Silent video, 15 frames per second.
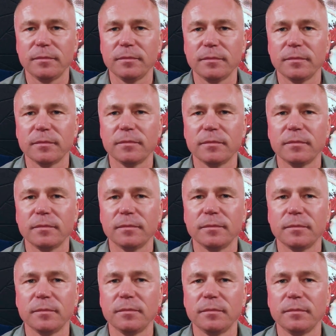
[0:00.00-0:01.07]

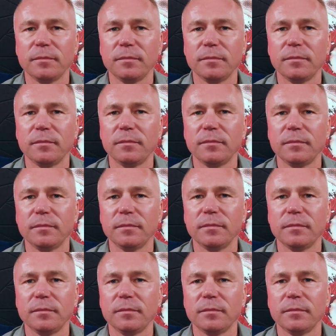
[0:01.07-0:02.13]

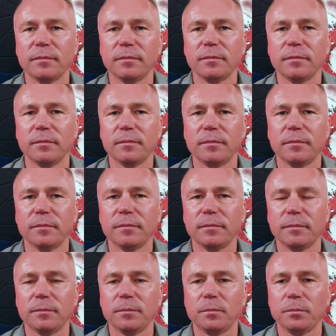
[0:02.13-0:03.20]

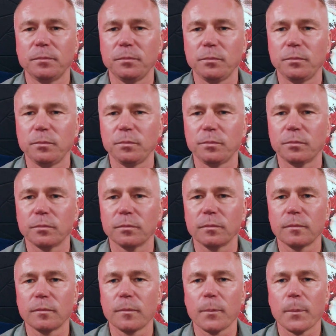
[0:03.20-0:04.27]

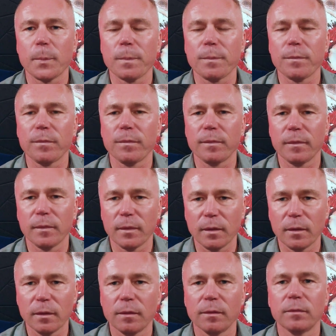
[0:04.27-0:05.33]

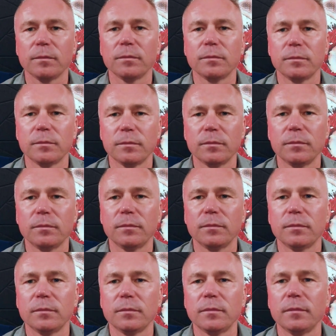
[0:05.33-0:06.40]

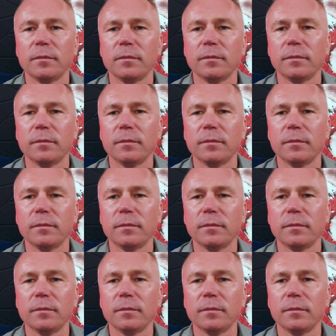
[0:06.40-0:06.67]
(not speaking)